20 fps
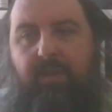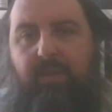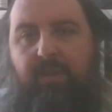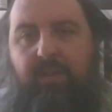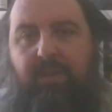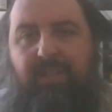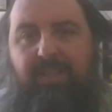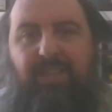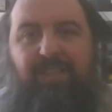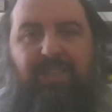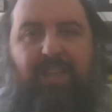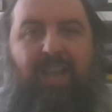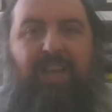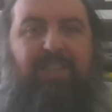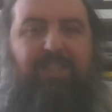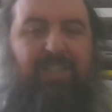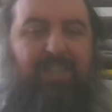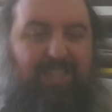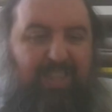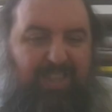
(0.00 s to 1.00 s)
He doesn't
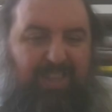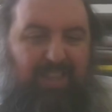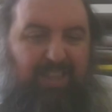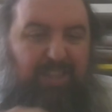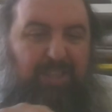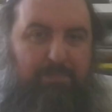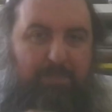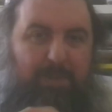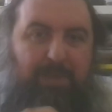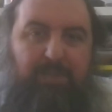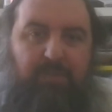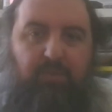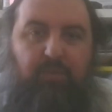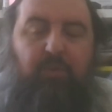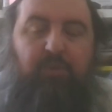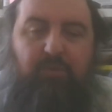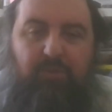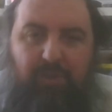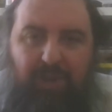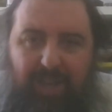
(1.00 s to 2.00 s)
actually think that this piece of
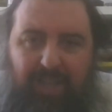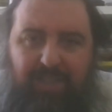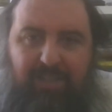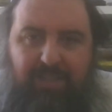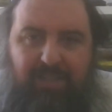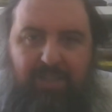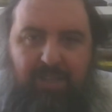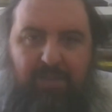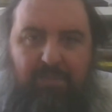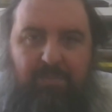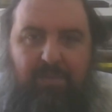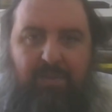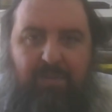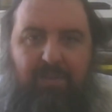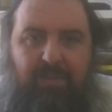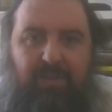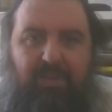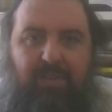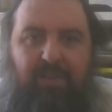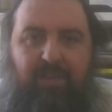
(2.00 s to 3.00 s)
wood created him,
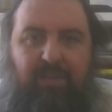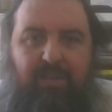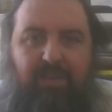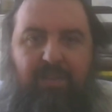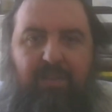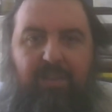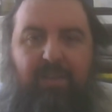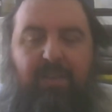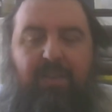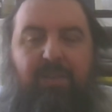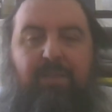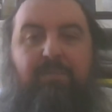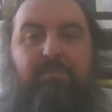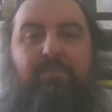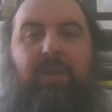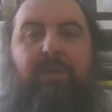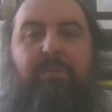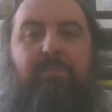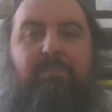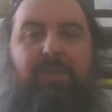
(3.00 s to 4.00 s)

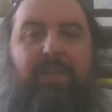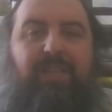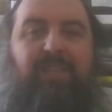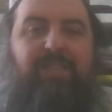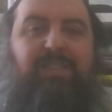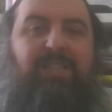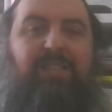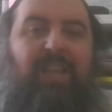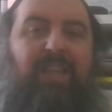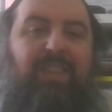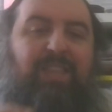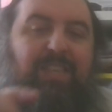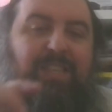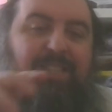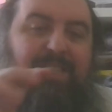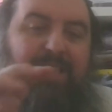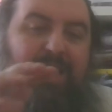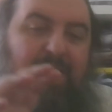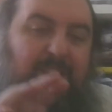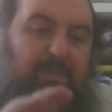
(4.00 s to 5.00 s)
but it means that
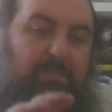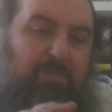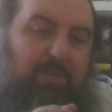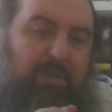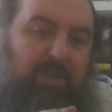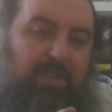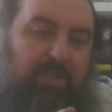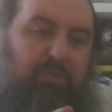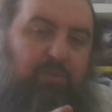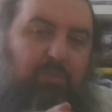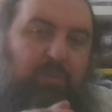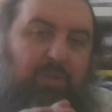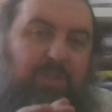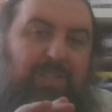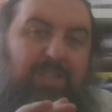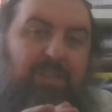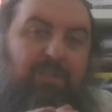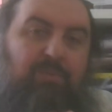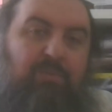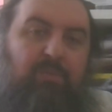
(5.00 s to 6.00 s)
this image,
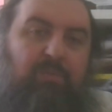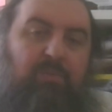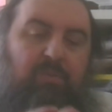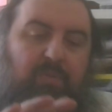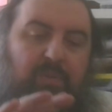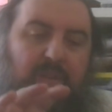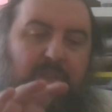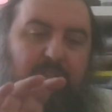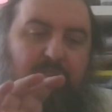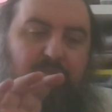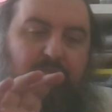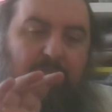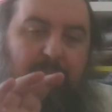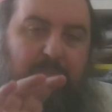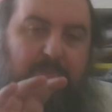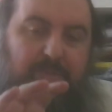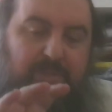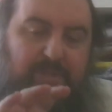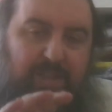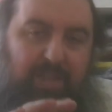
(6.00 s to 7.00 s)
which is
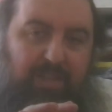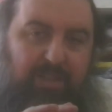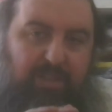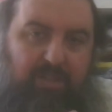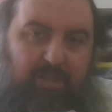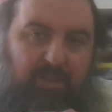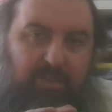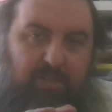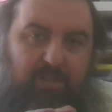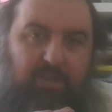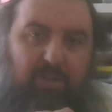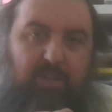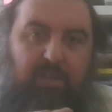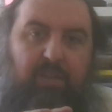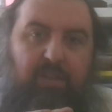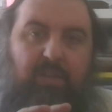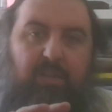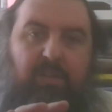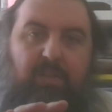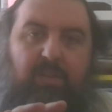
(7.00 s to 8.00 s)
represented
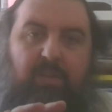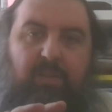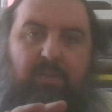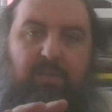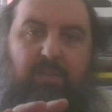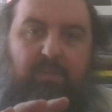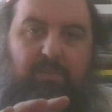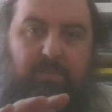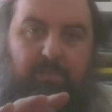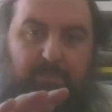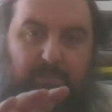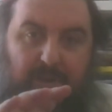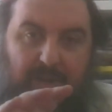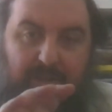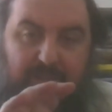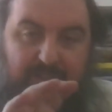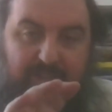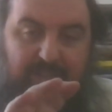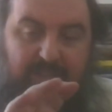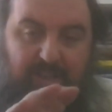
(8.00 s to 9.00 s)

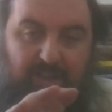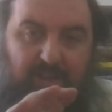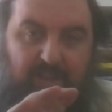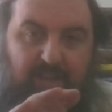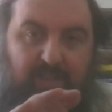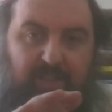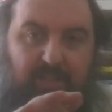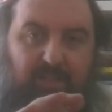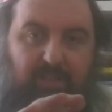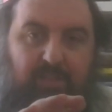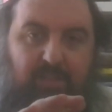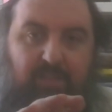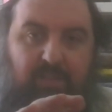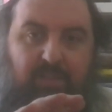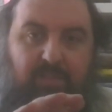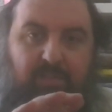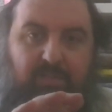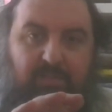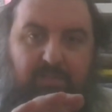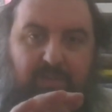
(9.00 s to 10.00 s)
by this idol,
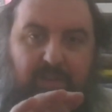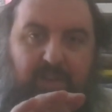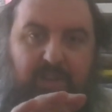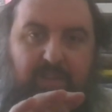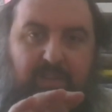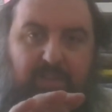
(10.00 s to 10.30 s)
right?